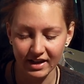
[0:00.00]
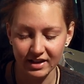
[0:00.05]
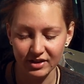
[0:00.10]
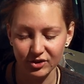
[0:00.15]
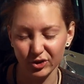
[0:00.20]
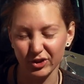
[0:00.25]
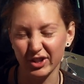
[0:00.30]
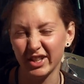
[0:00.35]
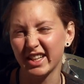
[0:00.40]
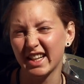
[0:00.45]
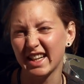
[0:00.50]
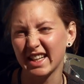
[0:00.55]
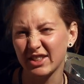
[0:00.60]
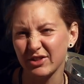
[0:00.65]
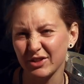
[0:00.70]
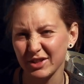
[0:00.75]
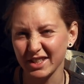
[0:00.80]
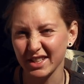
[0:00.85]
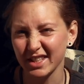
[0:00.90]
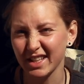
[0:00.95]
So I need
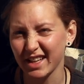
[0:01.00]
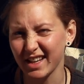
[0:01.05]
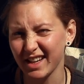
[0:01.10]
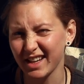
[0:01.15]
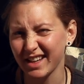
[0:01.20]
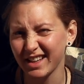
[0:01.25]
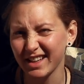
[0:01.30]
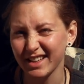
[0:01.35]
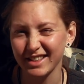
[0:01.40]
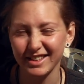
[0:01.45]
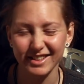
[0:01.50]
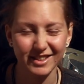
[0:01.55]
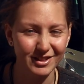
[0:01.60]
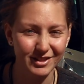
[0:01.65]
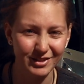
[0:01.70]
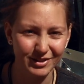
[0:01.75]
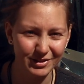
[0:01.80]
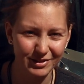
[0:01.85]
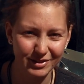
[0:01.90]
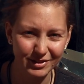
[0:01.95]
electricity
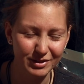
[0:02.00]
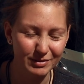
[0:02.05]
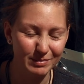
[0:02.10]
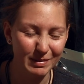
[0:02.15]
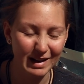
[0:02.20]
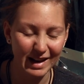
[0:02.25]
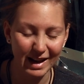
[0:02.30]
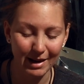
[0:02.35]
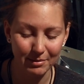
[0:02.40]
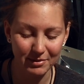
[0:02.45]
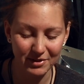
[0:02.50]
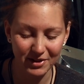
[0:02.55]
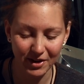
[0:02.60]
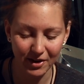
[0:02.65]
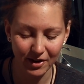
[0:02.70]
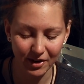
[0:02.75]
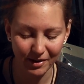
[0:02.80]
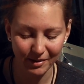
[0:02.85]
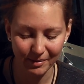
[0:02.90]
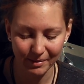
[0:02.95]
to use my
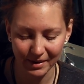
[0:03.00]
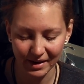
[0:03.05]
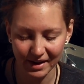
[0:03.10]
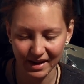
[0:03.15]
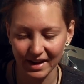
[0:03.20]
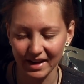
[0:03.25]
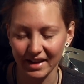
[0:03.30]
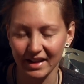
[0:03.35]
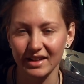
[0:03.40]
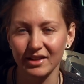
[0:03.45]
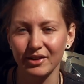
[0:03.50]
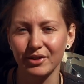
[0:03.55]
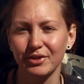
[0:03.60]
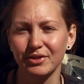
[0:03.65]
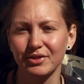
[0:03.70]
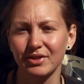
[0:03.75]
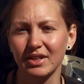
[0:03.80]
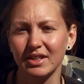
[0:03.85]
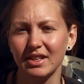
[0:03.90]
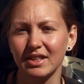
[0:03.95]
laptop, and
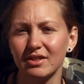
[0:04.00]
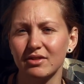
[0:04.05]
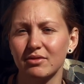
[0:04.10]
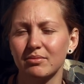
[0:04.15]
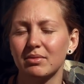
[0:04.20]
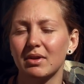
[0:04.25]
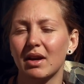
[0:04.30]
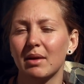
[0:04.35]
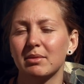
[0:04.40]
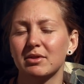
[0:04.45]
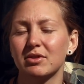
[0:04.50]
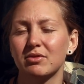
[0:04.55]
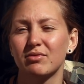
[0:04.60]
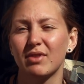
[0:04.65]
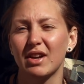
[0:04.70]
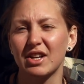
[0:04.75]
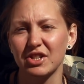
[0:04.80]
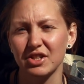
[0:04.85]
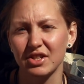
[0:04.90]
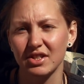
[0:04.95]
also I need to be able to
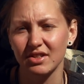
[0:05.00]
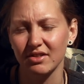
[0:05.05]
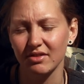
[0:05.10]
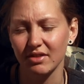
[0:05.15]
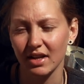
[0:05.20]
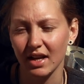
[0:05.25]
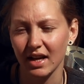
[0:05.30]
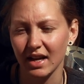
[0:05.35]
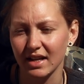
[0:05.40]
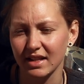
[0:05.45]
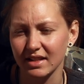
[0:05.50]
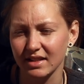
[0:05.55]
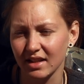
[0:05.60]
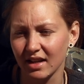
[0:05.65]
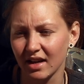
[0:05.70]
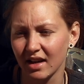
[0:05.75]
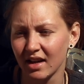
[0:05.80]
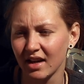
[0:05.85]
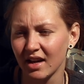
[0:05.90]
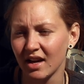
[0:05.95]
register it as
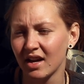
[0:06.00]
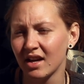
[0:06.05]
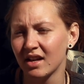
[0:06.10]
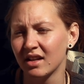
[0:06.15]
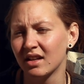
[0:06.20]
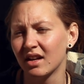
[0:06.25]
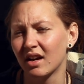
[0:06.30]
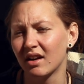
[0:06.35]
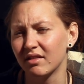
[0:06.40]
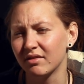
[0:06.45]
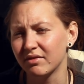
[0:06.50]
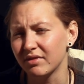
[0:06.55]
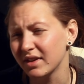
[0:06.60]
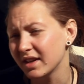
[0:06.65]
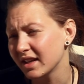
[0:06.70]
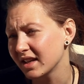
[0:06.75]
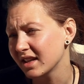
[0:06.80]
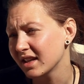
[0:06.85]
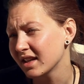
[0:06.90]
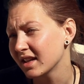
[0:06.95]
a
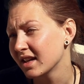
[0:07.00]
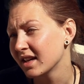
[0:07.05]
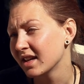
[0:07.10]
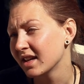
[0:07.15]
NRV.